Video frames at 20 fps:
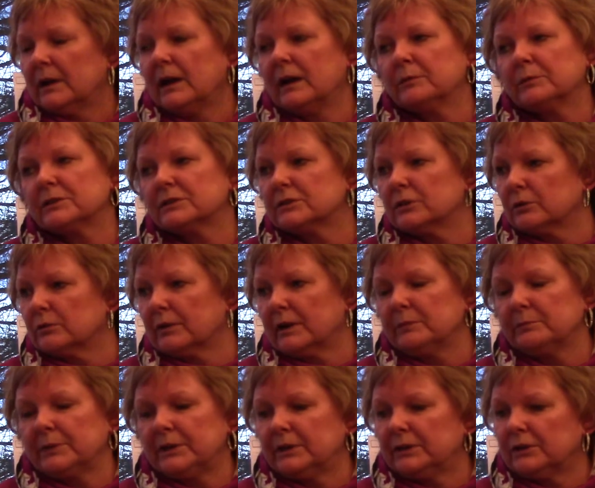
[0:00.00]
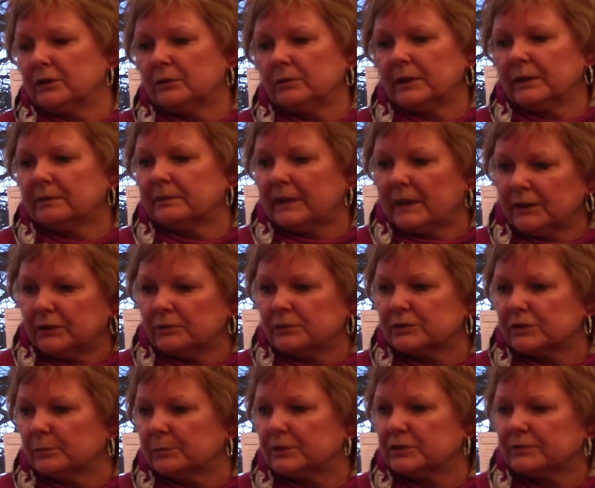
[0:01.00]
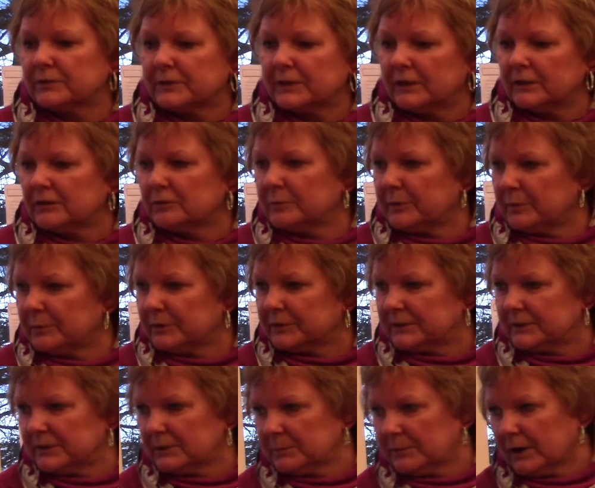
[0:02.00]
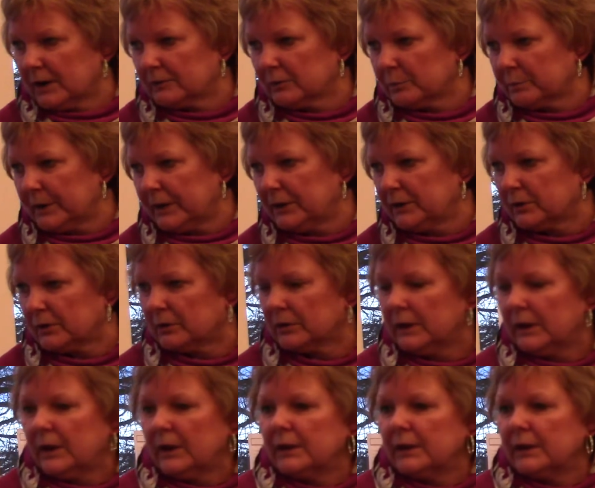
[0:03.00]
It was so great meeting you, and thank you so much for telling me about the deep-covered baker.